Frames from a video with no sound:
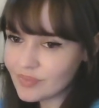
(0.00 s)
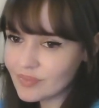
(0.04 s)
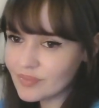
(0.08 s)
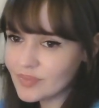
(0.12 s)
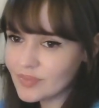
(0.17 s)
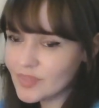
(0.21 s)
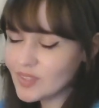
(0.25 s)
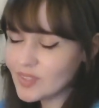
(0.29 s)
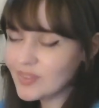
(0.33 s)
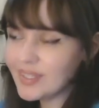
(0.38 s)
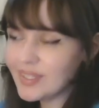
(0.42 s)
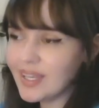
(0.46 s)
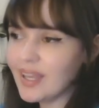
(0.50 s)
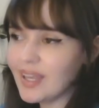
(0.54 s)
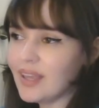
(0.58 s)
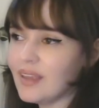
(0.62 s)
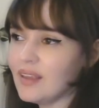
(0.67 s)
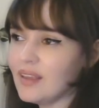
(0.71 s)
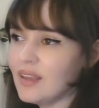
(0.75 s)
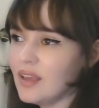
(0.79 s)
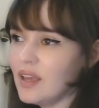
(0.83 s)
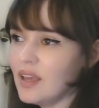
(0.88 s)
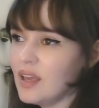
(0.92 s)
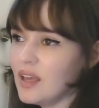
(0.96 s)
Okay,
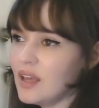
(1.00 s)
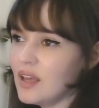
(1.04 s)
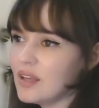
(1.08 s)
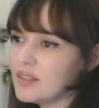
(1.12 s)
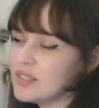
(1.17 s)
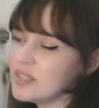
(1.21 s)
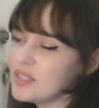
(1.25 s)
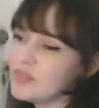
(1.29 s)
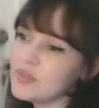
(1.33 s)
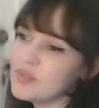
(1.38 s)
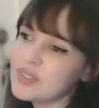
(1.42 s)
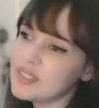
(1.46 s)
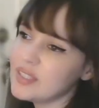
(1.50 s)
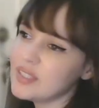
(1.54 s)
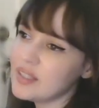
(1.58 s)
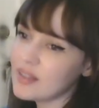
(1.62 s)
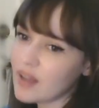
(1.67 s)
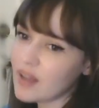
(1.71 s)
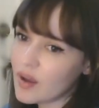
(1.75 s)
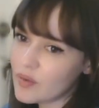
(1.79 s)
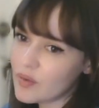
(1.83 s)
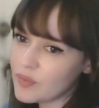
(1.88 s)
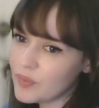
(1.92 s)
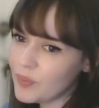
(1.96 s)
that was
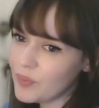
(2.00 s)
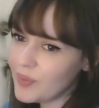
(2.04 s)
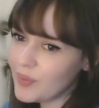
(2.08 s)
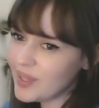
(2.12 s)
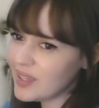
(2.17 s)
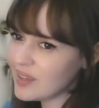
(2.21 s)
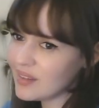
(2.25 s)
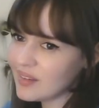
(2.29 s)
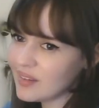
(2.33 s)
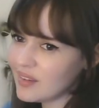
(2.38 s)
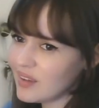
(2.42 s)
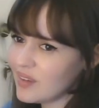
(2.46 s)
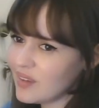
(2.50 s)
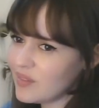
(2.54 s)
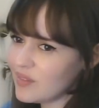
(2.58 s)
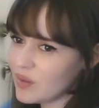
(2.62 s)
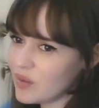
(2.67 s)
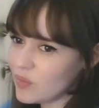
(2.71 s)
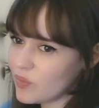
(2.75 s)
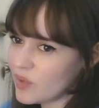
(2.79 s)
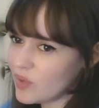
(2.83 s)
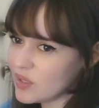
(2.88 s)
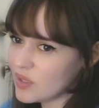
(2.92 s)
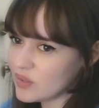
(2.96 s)
enough. We can give him
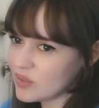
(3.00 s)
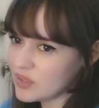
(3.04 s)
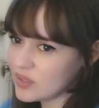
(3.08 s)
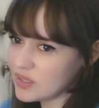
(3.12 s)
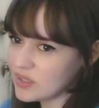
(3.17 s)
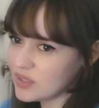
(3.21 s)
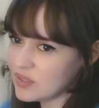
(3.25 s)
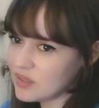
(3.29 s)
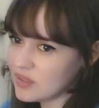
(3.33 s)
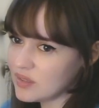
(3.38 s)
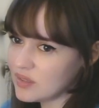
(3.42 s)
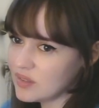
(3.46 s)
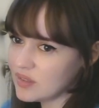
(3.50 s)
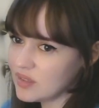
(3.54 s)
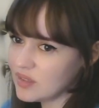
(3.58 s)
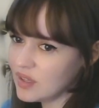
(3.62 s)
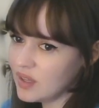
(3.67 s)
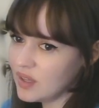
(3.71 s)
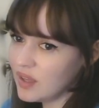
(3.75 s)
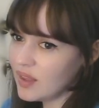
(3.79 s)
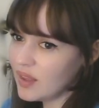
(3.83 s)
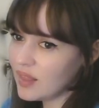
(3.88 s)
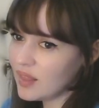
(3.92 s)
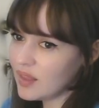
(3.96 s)
one Oscar.
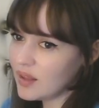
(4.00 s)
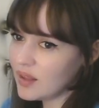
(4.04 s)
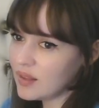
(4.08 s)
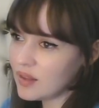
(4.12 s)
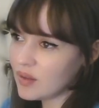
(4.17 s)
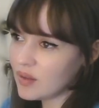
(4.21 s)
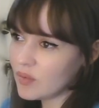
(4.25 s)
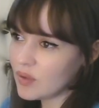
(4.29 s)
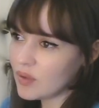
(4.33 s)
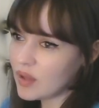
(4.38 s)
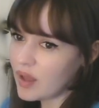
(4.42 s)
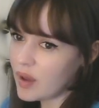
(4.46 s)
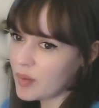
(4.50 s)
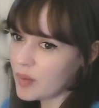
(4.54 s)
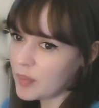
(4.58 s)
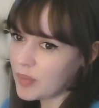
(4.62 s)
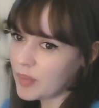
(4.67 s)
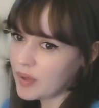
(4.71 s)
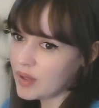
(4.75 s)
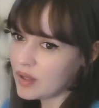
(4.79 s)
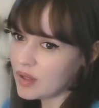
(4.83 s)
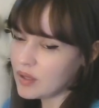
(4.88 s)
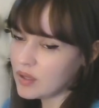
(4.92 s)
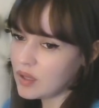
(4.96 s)
Nothing will
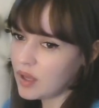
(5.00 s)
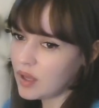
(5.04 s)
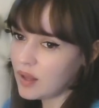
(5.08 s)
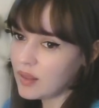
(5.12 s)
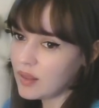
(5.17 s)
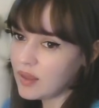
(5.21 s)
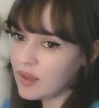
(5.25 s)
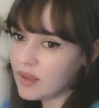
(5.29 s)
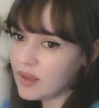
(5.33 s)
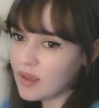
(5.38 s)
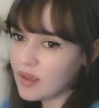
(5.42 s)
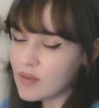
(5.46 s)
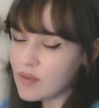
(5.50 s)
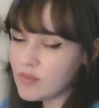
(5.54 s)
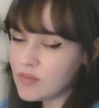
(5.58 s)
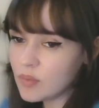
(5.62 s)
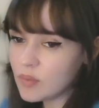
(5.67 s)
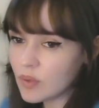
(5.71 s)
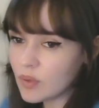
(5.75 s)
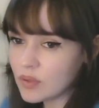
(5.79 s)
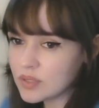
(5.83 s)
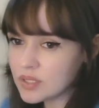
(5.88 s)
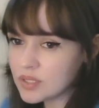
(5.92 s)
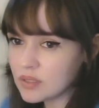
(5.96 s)
happen. And they gave him
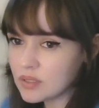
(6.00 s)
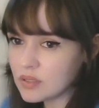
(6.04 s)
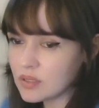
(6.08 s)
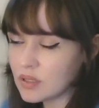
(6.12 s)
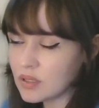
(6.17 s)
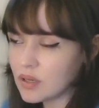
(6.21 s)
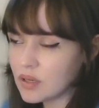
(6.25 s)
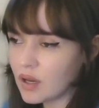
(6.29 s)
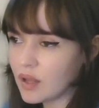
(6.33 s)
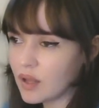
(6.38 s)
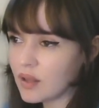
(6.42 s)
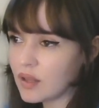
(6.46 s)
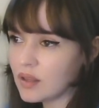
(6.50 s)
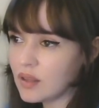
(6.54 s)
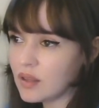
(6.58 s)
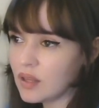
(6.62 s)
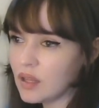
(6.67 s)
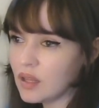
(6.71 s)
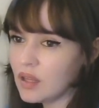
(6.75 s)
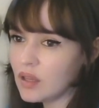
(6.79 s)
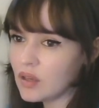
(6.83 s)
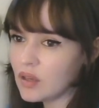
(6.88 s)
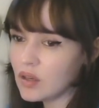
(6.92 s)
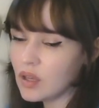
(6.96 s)
Oscar, and I
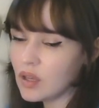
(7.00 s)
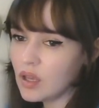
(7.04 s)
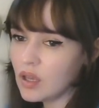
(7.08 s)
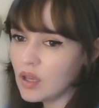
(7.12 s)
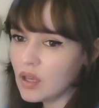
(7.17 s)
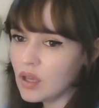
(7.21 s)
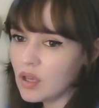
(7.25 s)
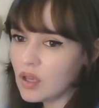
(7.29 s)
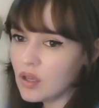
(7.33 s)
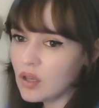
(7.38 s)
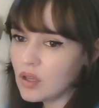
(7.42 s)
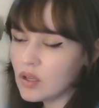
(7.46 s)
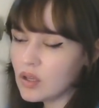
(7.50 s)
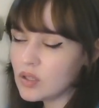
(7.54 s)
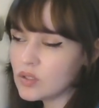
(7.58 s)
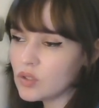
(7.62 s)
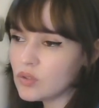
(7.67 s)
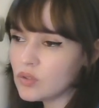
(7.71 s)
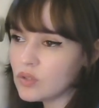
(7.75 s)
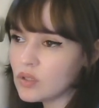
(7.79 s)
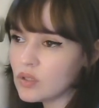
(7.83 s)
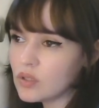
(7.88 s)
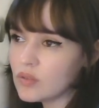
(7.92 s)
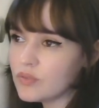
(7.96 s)
think not
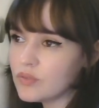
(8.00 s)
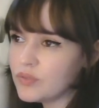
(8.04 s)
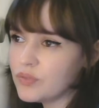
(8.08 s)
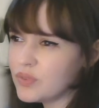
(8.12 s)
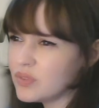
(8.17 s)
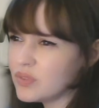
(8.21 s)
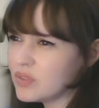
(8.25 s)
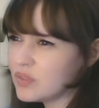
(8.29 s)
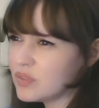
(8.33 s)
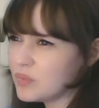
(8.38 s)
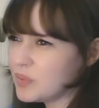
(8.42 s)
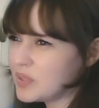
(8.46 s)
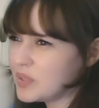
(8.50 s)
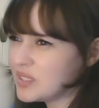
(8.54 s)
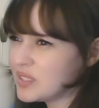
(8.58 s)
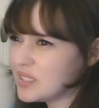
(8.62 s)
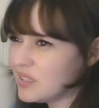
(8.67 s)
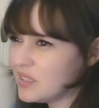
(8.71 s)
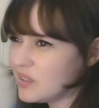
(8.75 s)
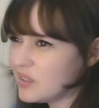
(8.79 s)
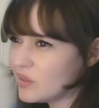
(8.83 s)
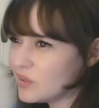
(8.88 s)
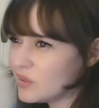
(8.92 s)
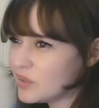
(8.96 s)
for the
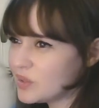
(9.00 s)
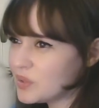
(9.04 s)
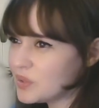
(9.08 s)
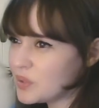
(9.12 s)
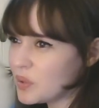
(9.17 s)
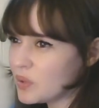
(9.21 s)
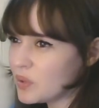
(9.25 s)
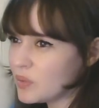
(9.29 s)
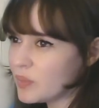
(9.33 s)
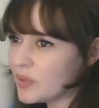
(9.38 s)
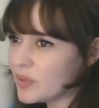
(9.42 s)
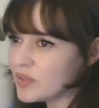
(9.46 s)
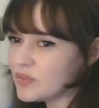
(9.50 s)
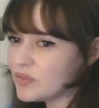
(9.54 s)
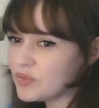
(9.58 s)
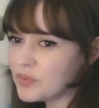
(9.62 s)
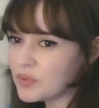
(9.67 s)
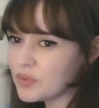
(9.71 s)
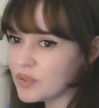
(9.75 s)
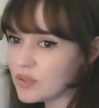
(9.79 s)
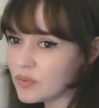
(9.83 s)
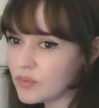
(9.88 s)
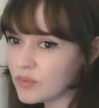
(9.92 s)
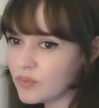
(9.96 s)
particular role, but for
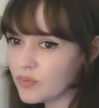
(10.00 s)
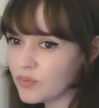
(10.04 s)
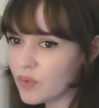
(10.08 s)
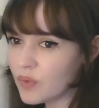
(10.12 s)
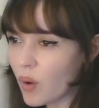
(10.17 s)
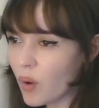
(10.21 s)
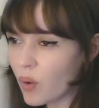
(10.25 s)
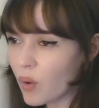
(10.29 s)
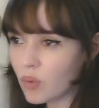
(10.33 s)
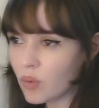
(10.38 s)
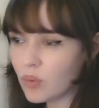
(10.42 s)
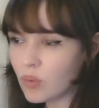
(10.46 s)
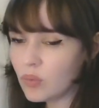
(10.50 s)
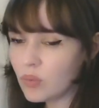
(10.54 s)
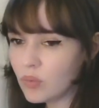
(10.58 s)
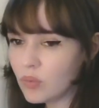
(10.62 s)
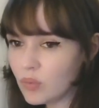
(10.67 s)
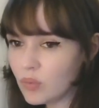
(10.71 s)
the whole